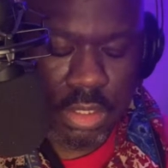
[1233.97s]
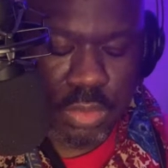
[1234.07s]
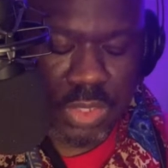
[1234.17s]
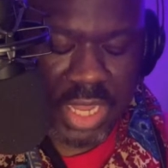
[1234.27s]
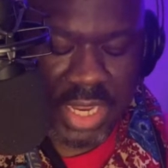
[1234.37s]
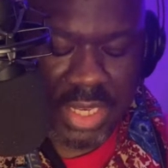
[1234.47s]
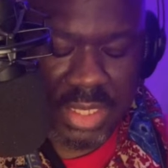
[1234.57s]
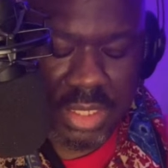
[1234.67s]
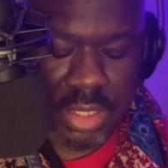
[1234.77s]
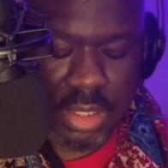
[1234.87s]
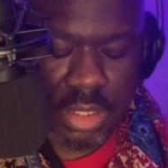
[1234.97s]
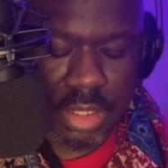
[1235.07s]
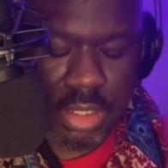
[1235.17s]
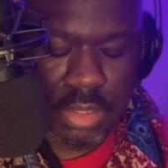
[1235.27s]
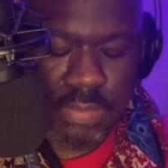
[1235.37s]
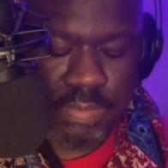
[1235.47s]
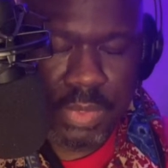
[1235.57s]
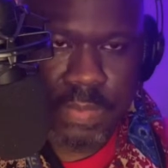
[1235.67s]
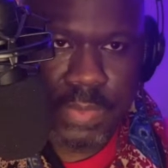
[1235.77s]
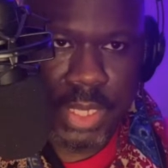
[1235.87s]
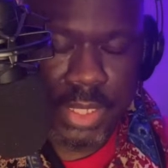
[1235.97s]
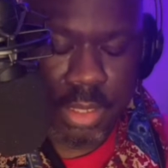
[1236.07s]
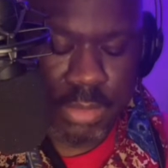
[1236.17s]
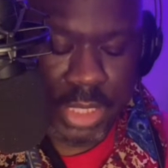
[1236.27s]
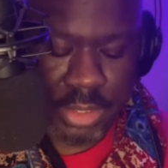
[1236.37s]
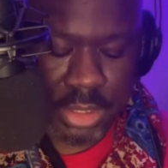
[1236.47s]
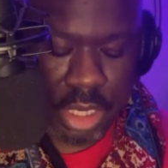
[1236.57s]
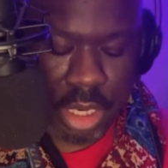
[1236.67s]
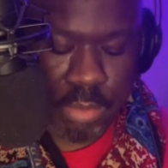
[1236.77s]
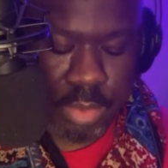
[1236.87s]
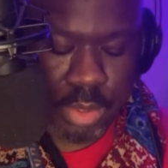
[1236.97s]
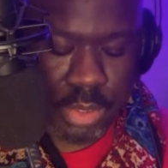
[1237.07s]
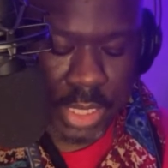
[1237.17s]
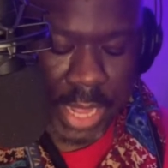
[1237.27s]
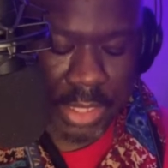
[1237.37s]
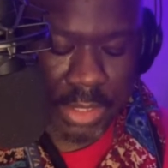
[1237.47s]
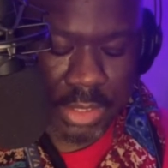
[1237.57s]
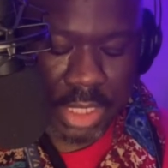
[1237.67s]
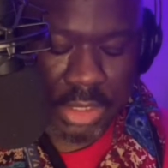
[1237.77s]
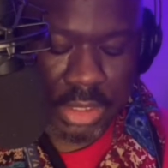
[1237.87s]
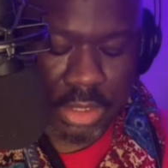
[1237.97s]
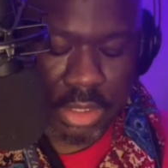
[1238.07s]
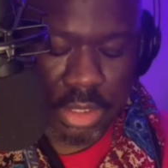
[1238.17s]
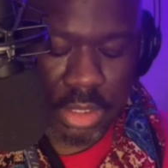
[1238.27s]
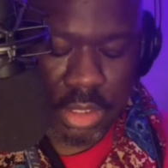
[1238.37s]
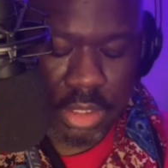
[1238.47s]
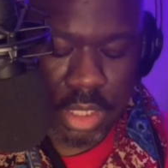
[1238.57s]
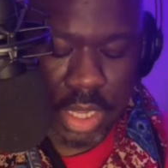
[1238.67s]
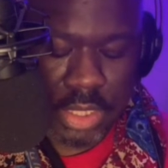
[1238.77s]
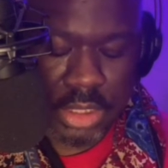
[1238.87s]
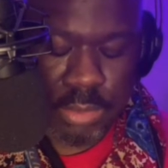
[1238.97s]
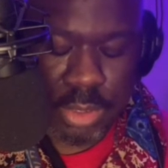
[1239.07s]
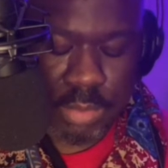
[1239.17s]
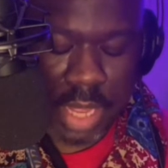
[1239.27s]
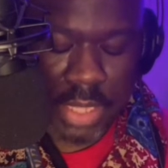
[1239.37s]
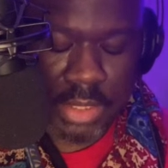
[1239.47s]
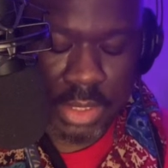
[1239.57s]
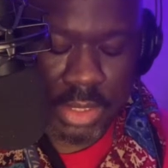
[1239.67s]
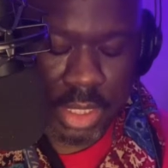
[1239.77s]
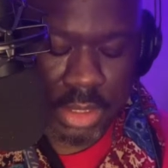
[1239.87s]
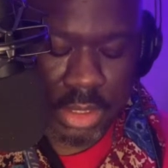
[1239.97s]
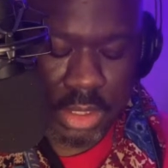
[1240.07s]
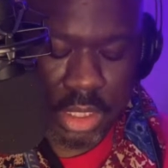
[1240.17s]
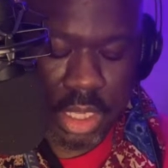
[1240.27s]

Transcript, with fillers: You cut it? It comes out sharp an accusation, and she responds as such.